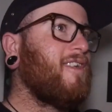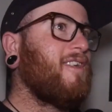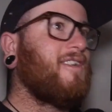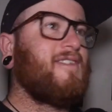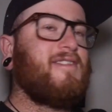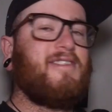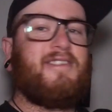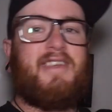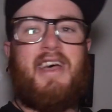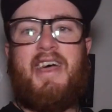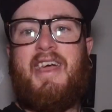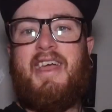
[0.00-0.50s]

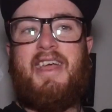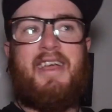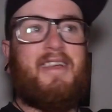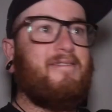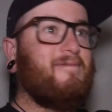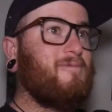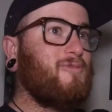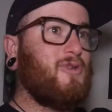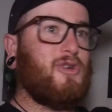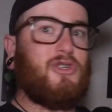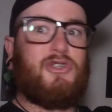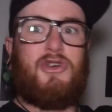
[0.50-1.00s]
say
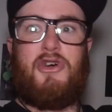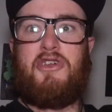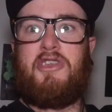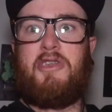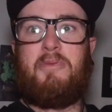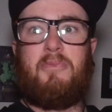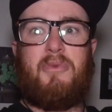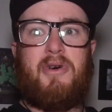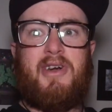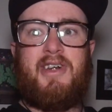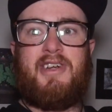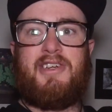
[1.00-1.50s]
return the
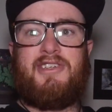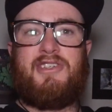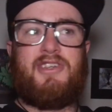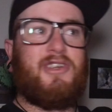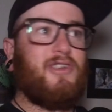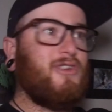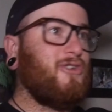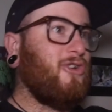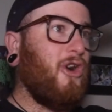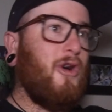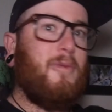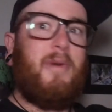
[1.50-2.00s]

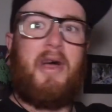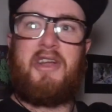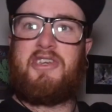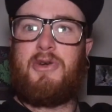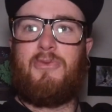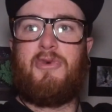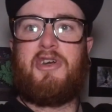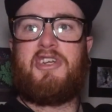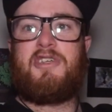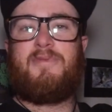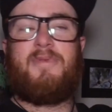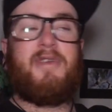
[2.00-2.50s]
bridge, go back to
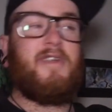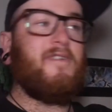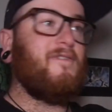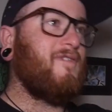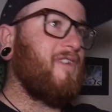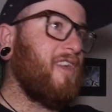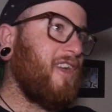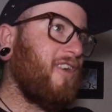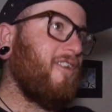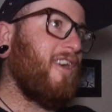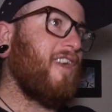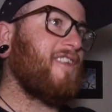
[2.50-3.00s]
Richmond and
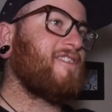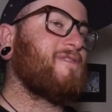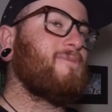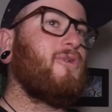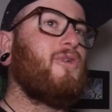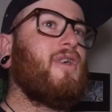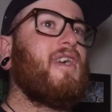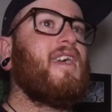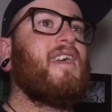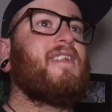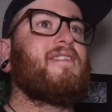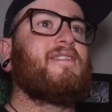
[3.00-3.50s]
figure out some
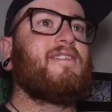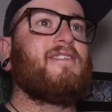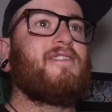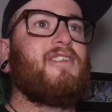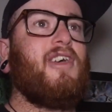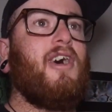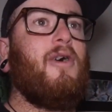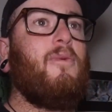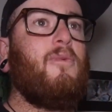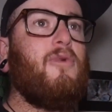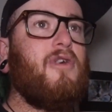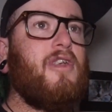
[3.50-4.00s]
more answers.
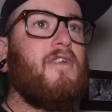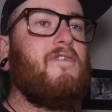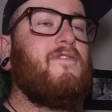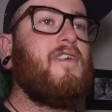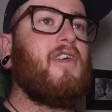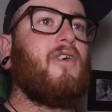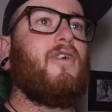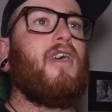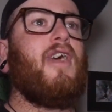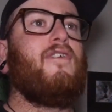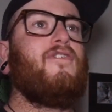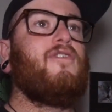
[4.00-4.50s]
I want to
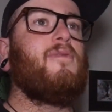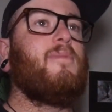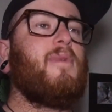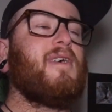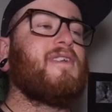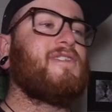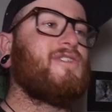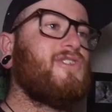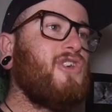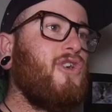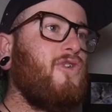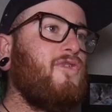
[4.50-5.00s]
figure out for
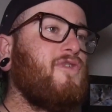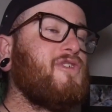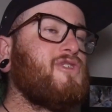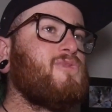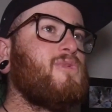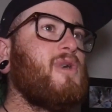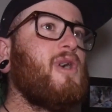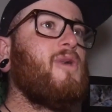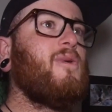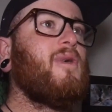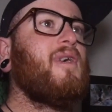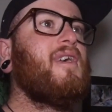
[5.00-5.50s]
myself as
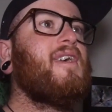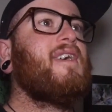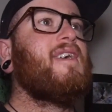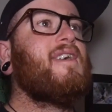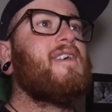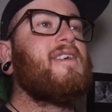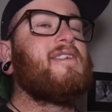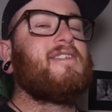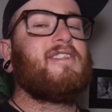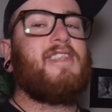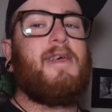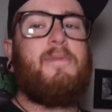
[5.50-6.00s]
well.
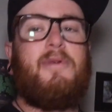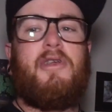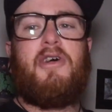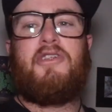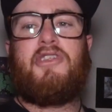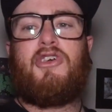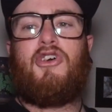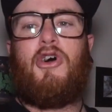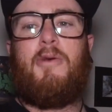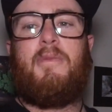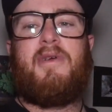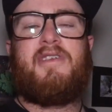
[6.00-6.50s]
So let me know in
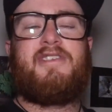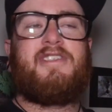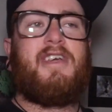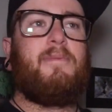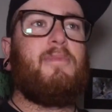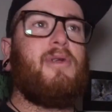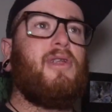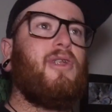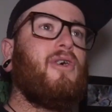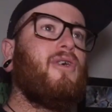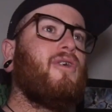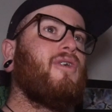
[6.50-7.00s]
the comments down
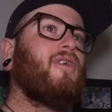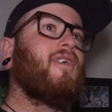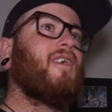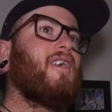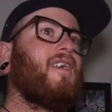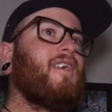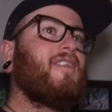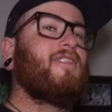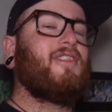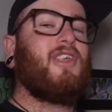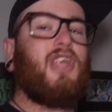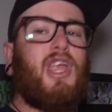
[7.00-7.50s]
below.
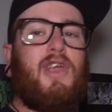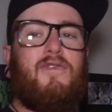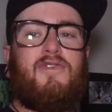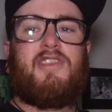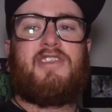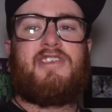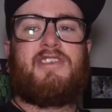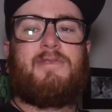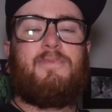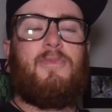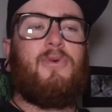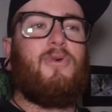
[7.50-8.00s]
Thank you for
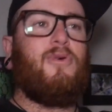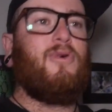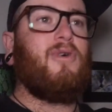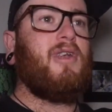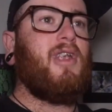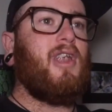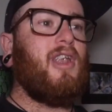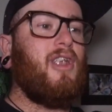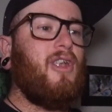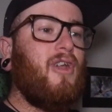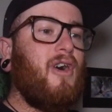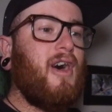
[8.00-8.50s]
the
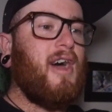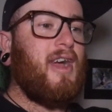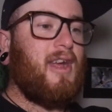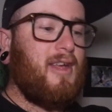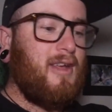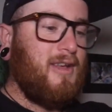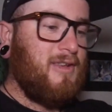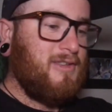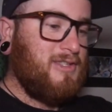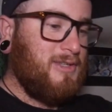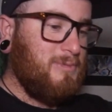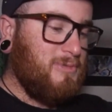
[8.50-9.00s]
support.
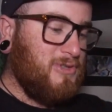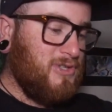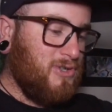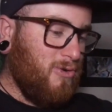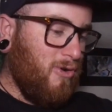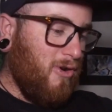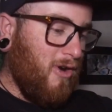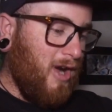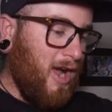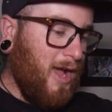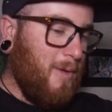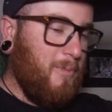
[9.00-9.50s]
Like,
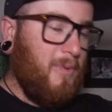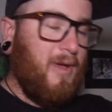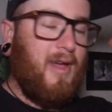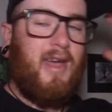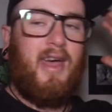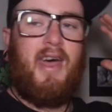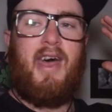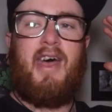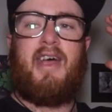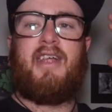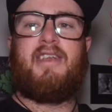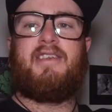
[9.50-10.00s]
subscribe,
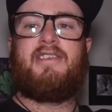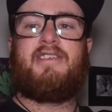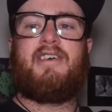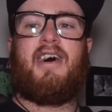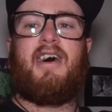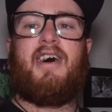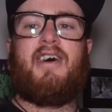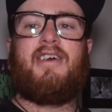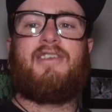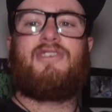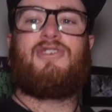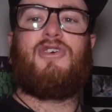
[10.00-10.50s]
and
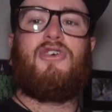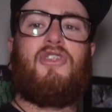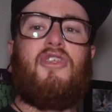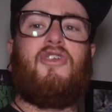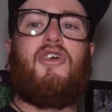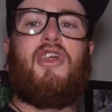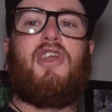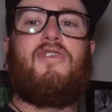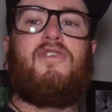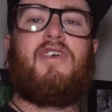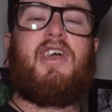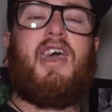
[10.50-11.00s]
uh, turn the
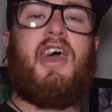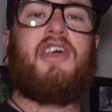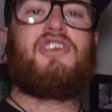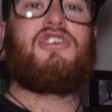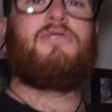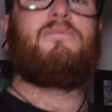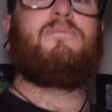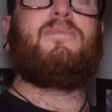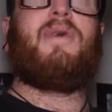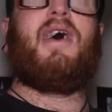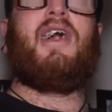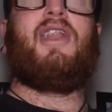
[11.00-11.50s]

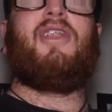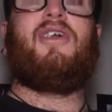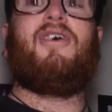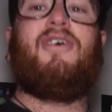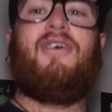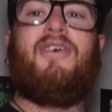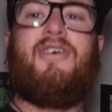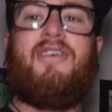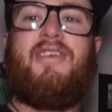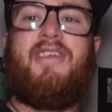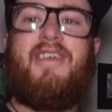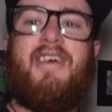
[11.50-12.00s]
notification bell
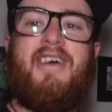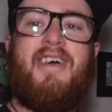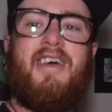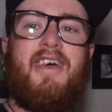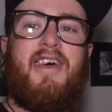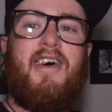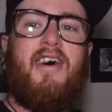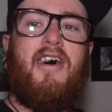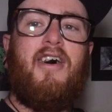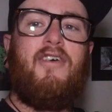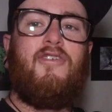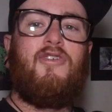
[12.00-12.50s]
on
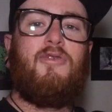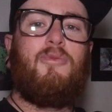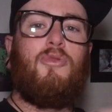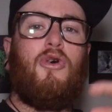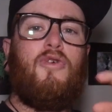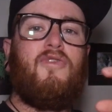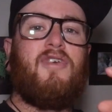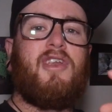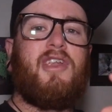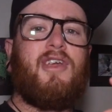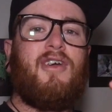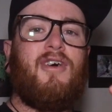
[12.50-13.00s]
for
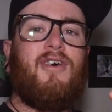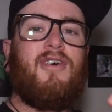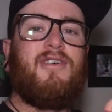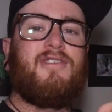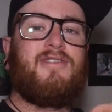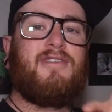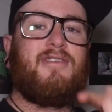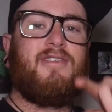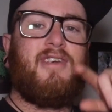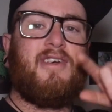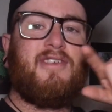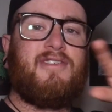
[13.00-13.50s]
more
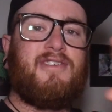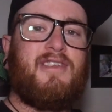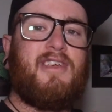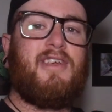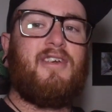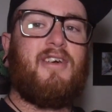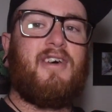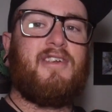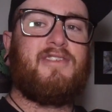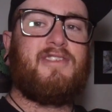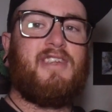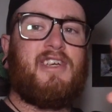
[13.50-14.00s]
videos. I'll see
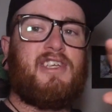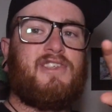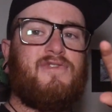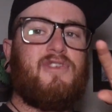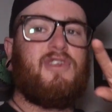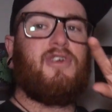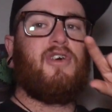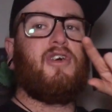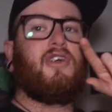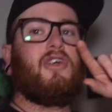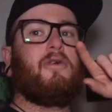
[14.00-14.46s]
you guys next video.